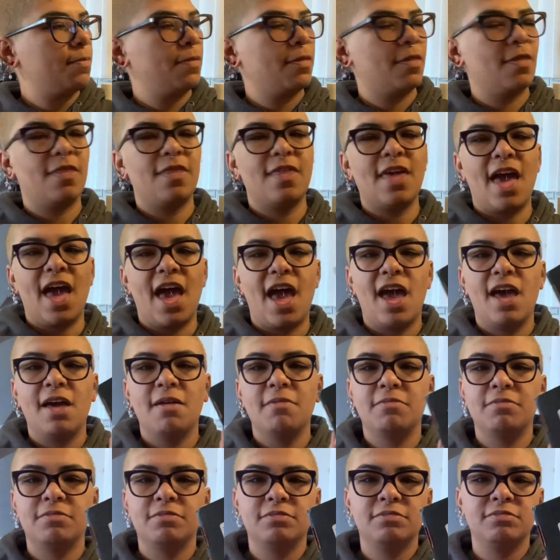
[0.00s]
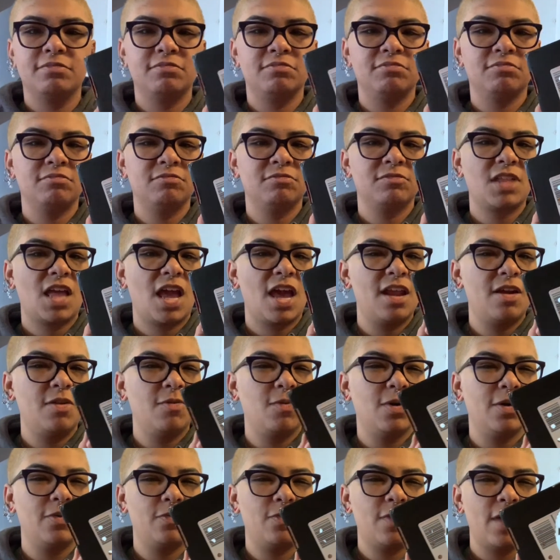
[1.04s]
That. I don't
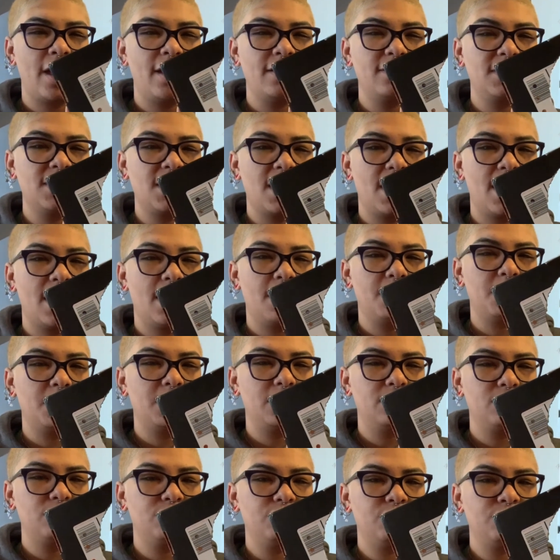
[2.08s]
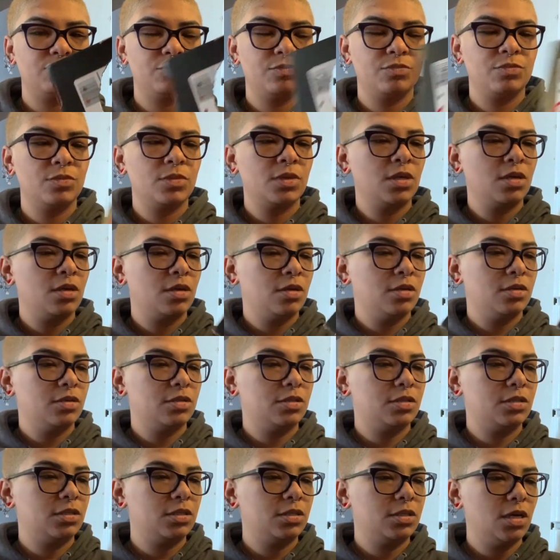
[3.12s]
want that to happen.
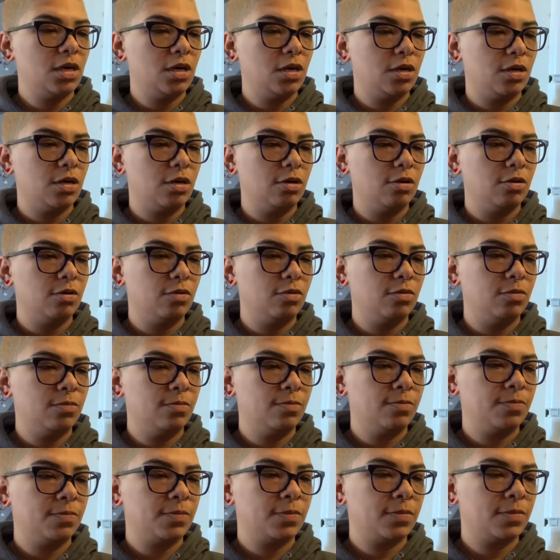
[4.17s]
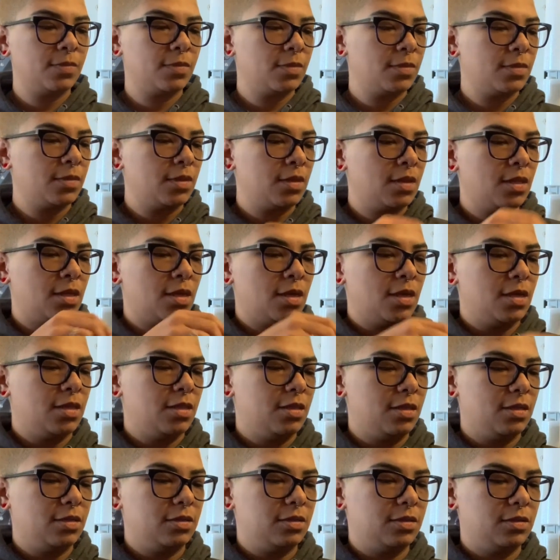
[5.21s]
So
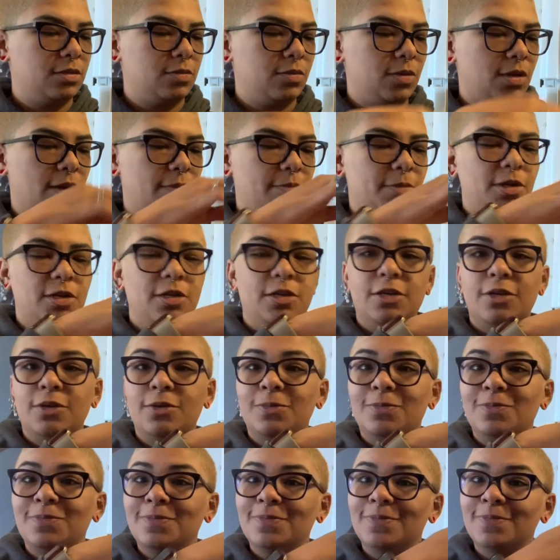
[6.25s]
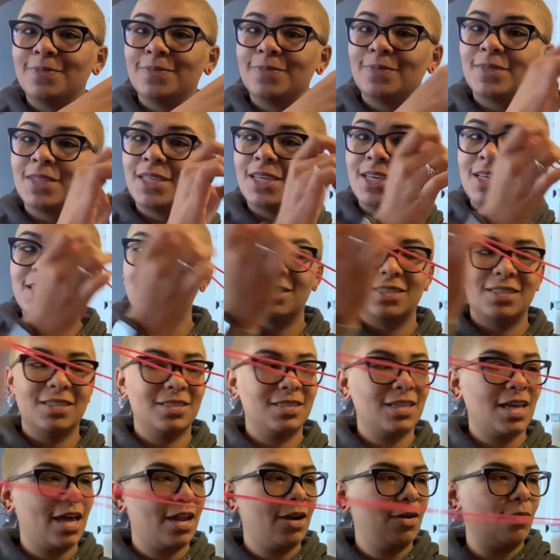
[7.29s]
this is what I'm gonna do. Since
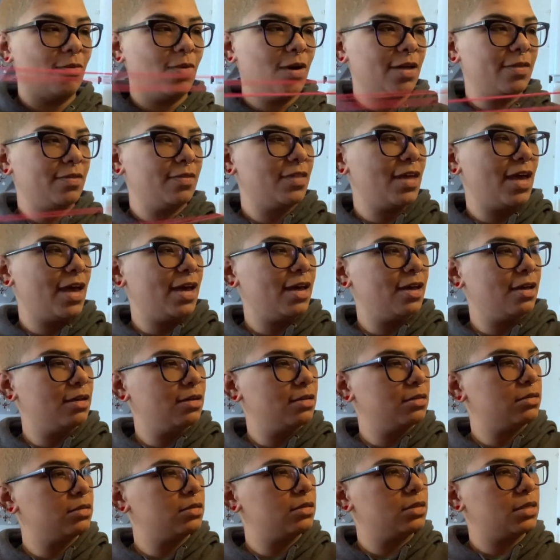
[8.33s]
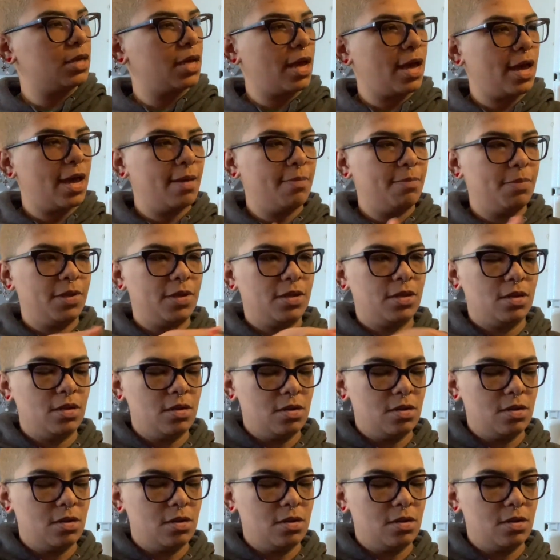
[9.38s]
I don't want that to happen,